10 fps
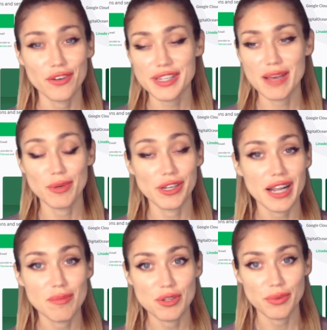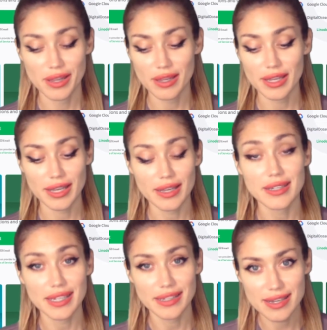For example, it helps with the
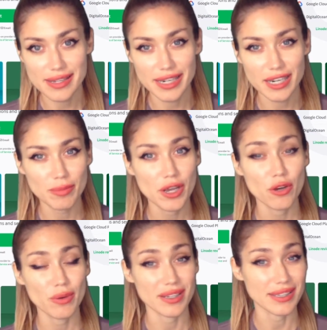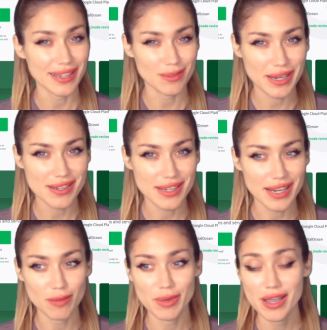DNS setup, with the database
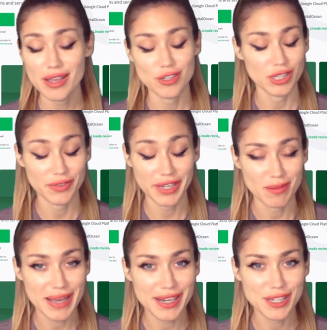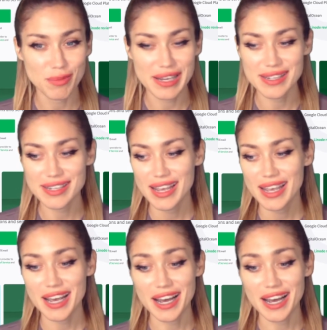setup, certificate management.